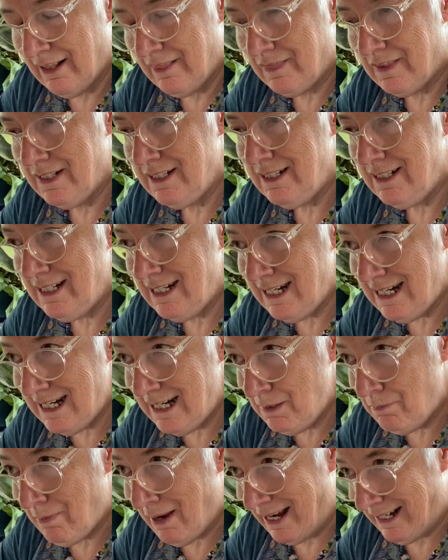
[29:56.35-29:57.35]
the knee
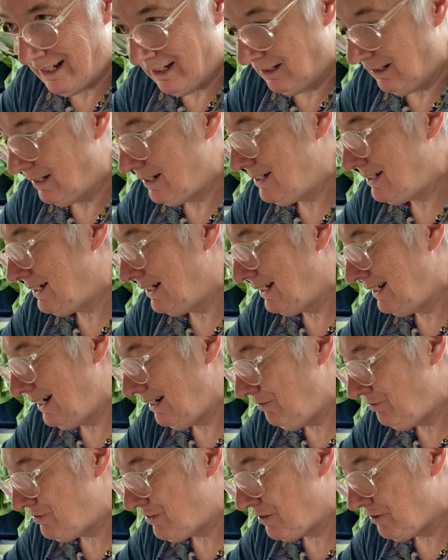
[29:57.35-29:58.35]
pedal to
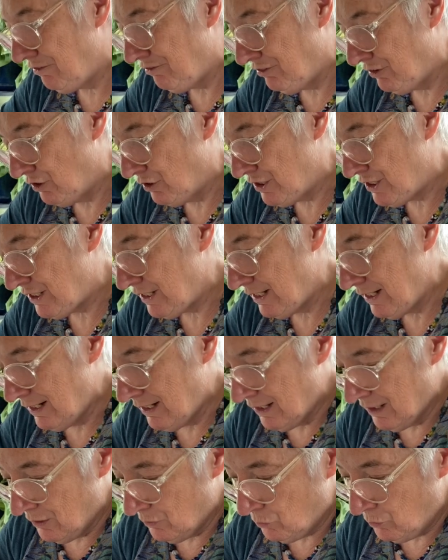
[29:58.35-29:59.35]
lift the foot
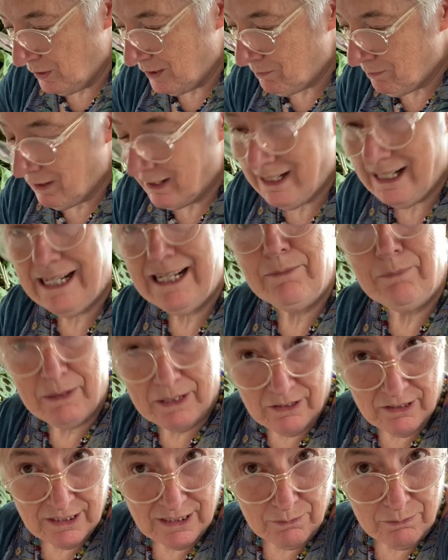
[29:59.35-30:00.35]
with my knee
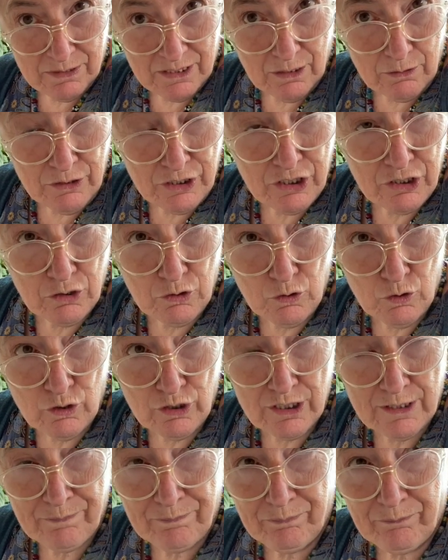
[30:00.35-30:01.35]
because I'm so short.